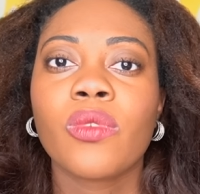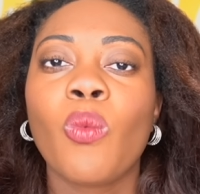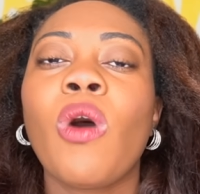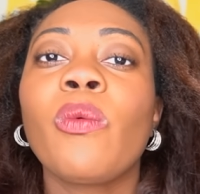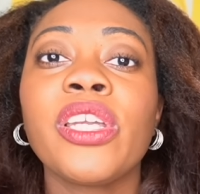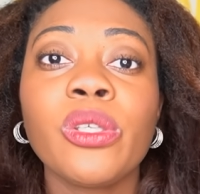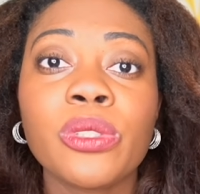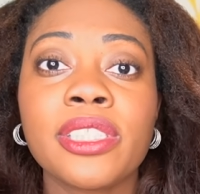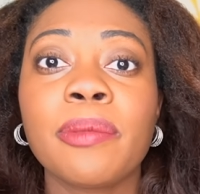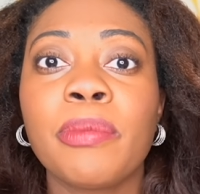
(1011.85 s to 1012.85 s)
What we
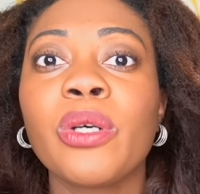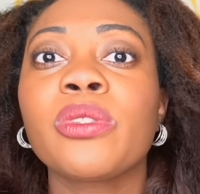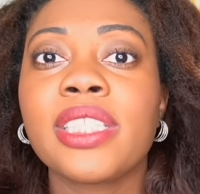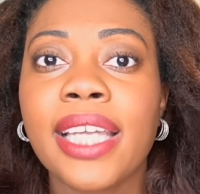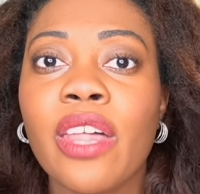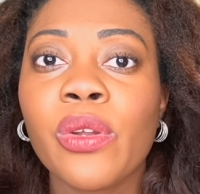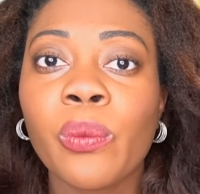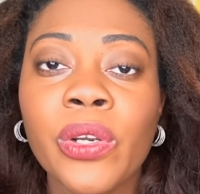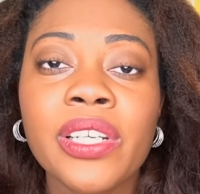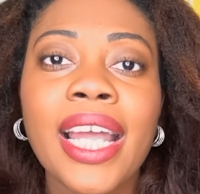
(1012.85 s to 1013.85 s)
used to build together,
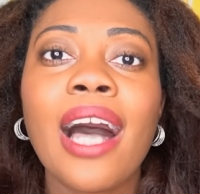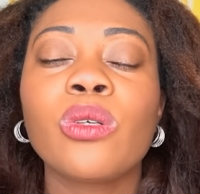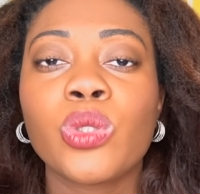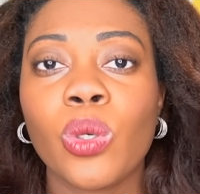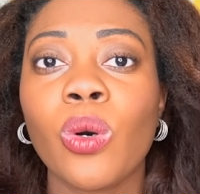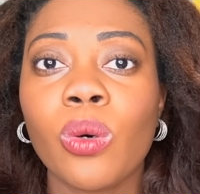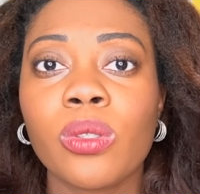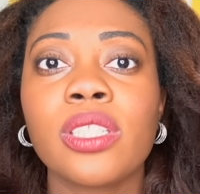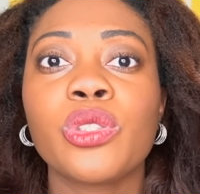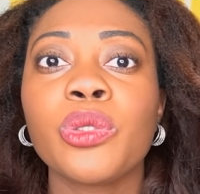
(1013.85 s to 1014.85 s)
we're now
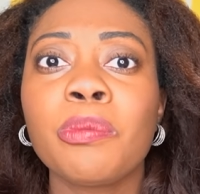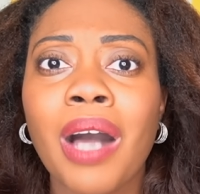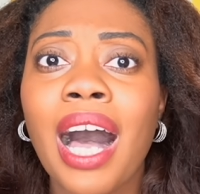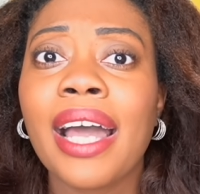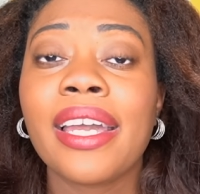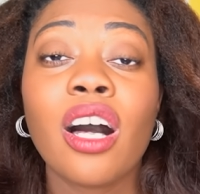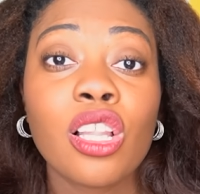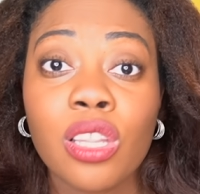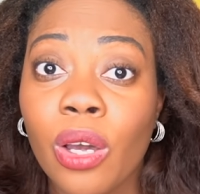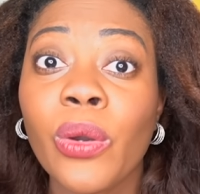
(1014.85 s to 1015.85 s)
told to buy
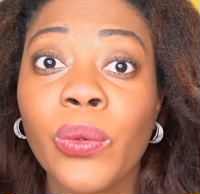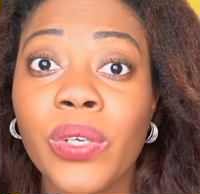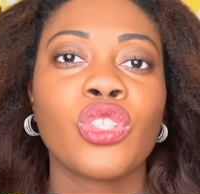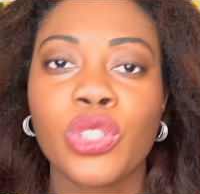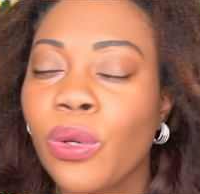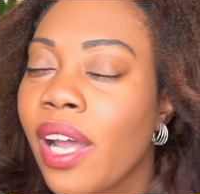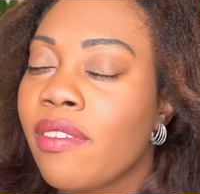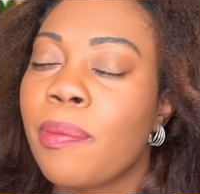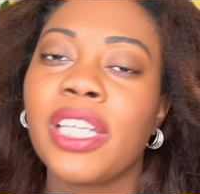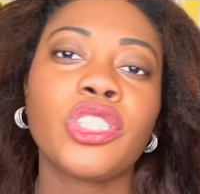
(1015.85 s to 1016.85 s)
alone. You don't have a
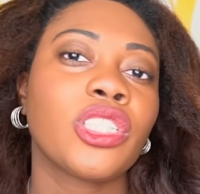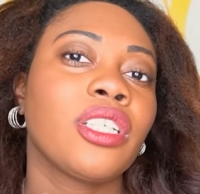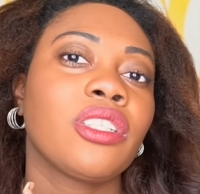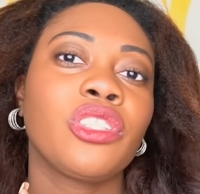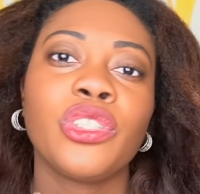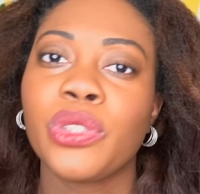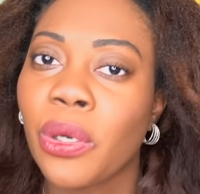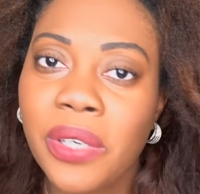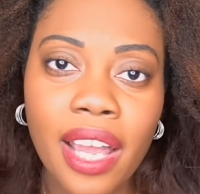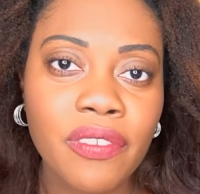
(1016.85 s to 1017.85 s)
pension, you
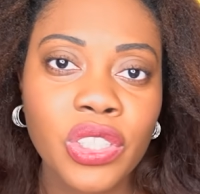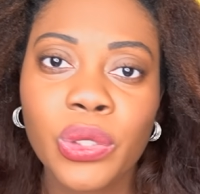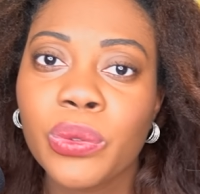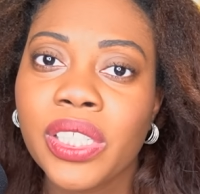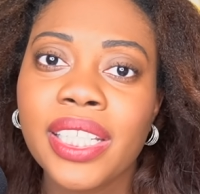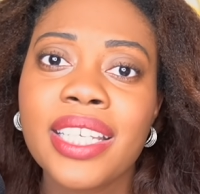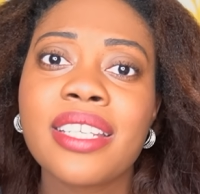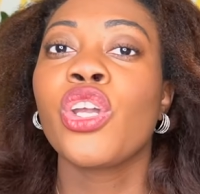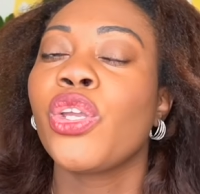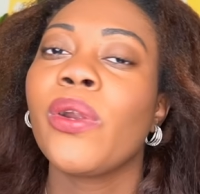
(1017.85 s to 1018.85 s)
don't have a
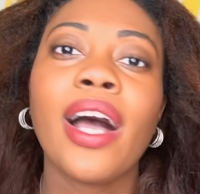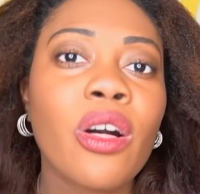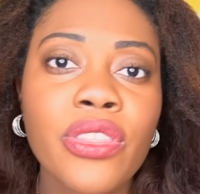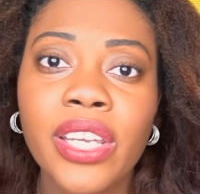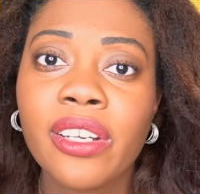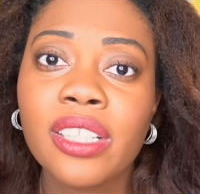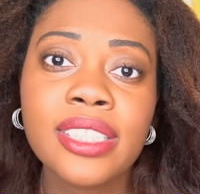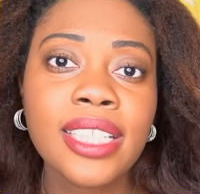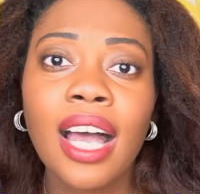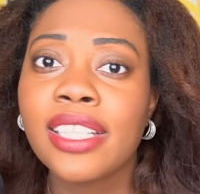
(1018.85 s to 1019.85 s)
union, your healthcare is
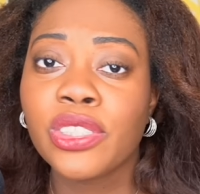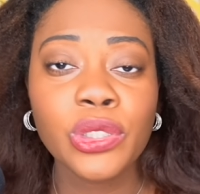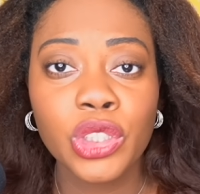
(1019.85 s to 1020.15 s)
tied to your